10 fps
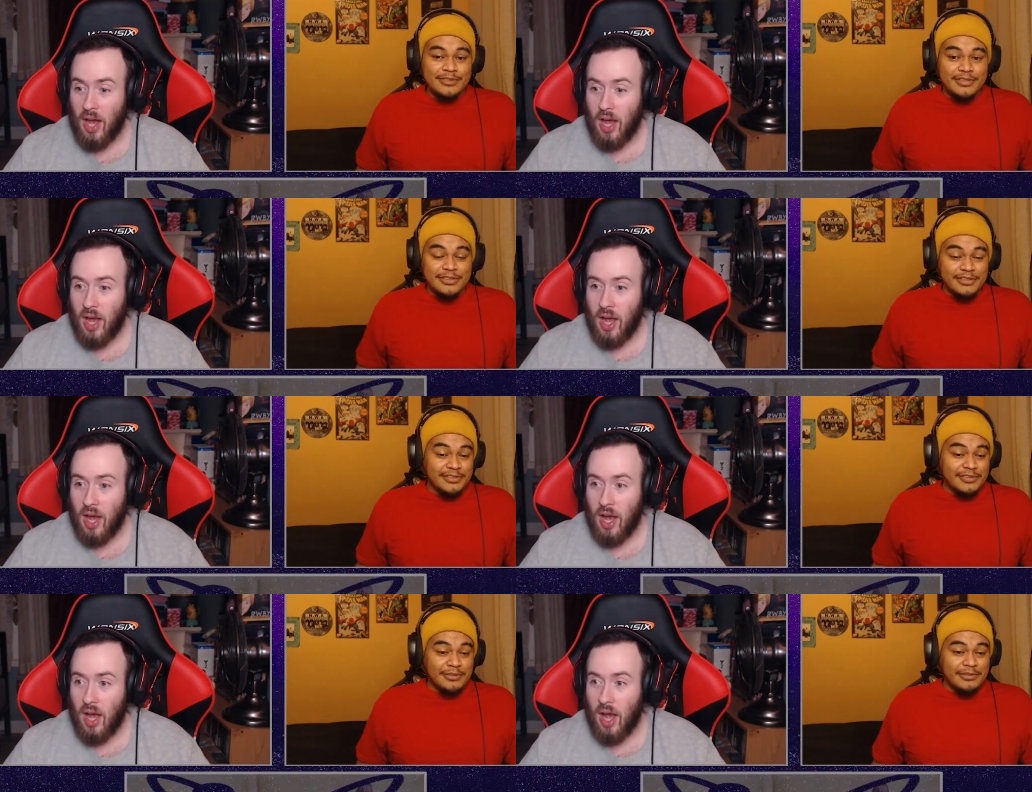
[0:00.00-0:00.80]

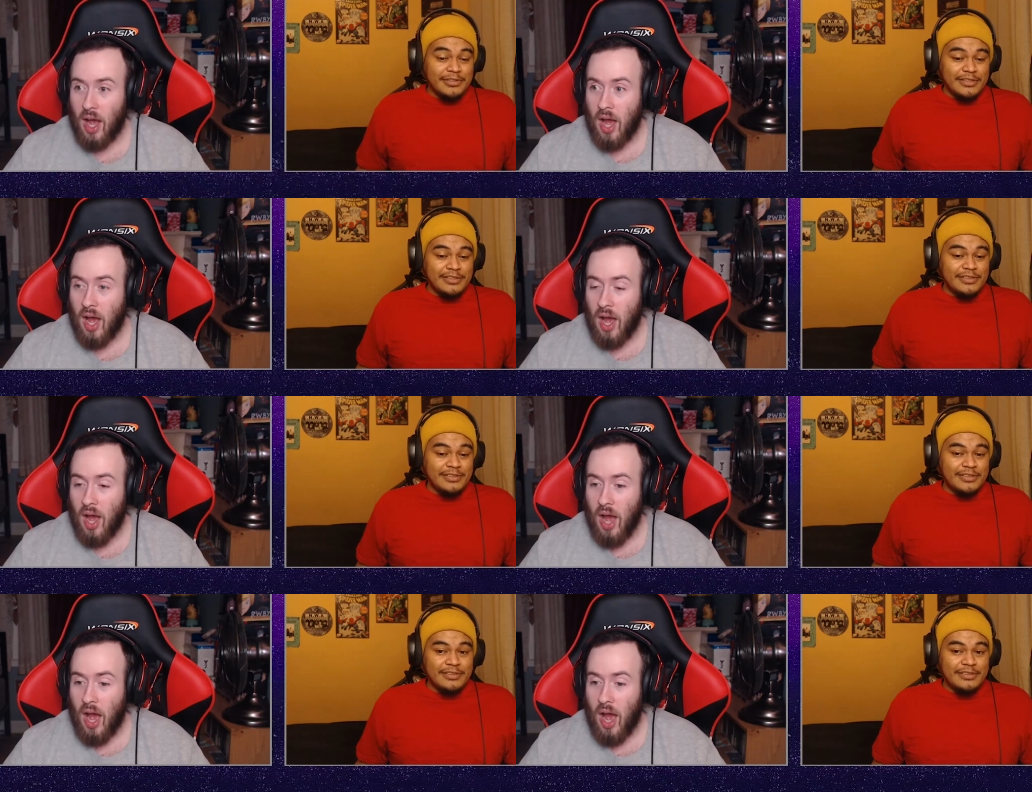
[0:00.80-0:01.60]
Speaker 1: Jesus Christ.
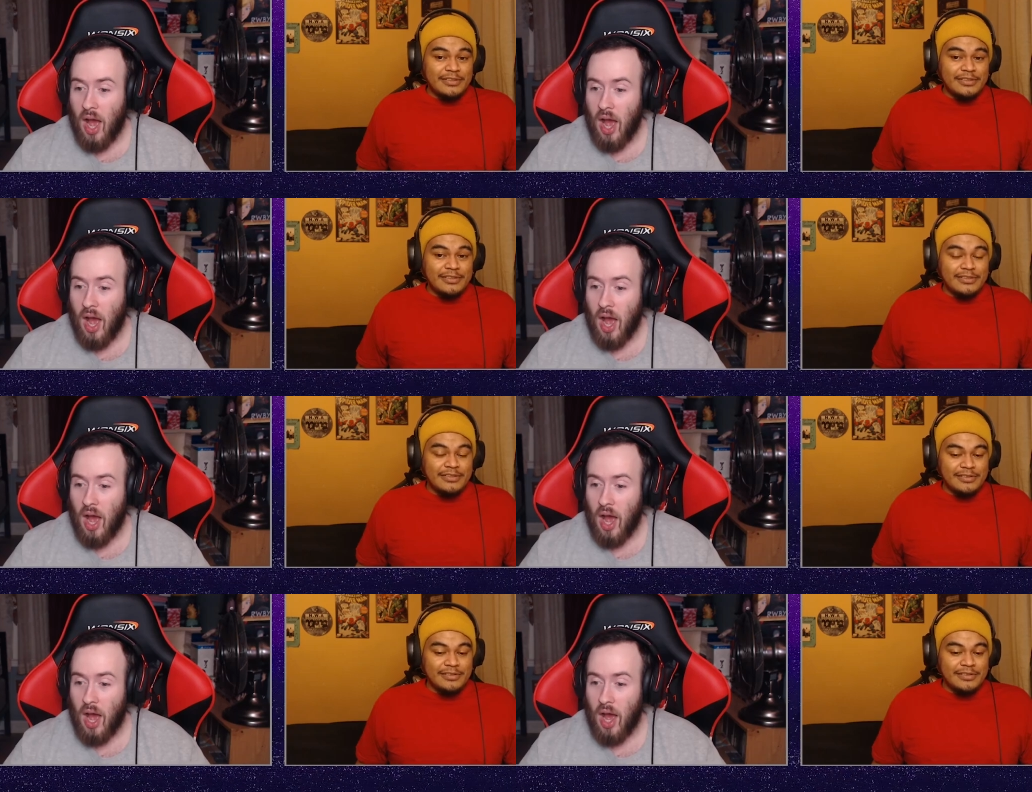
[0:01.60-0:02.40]

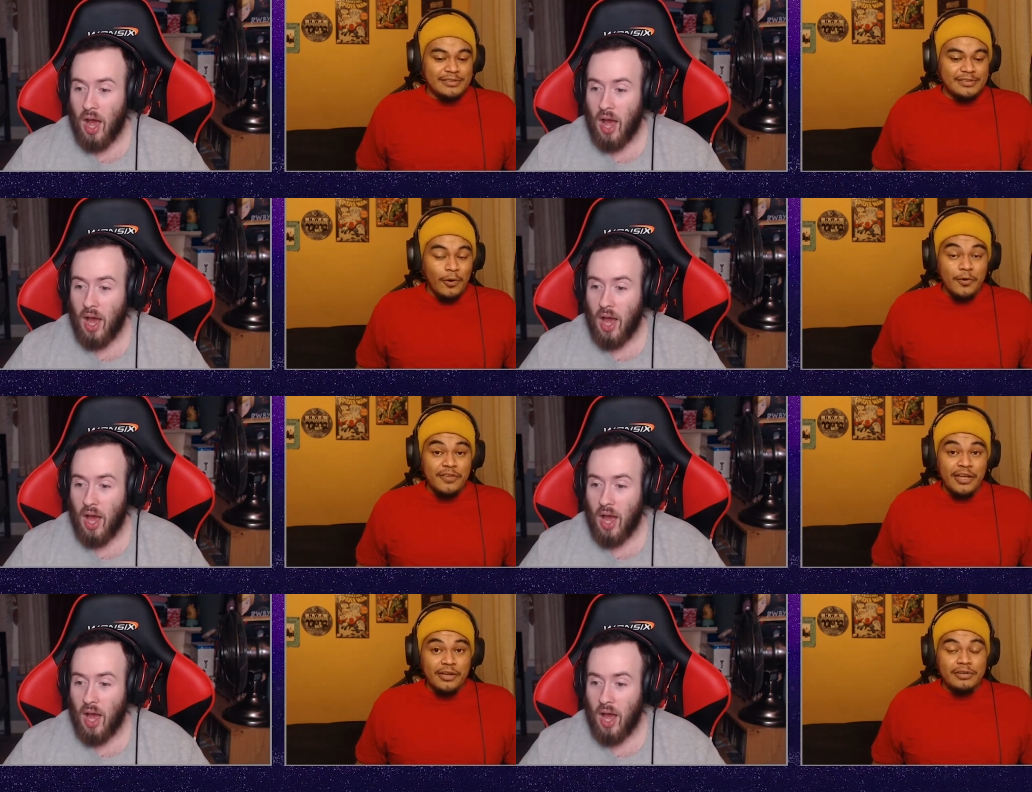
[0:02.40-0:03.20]
Oh, he's
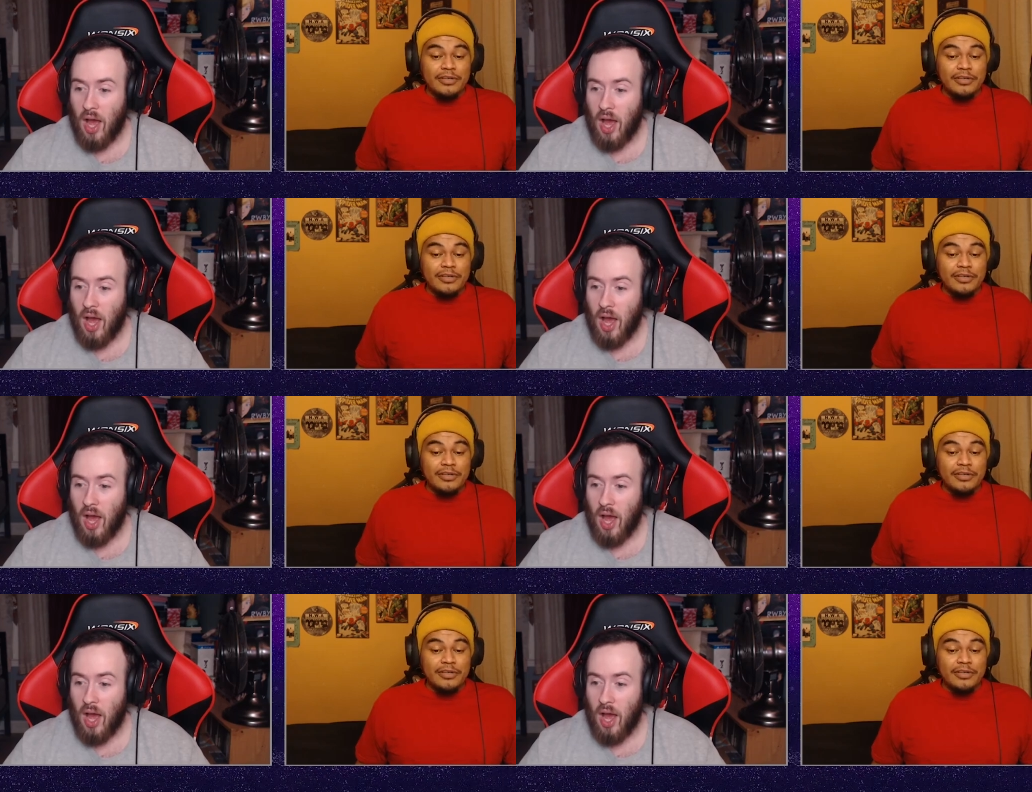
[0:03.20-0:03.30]
angry.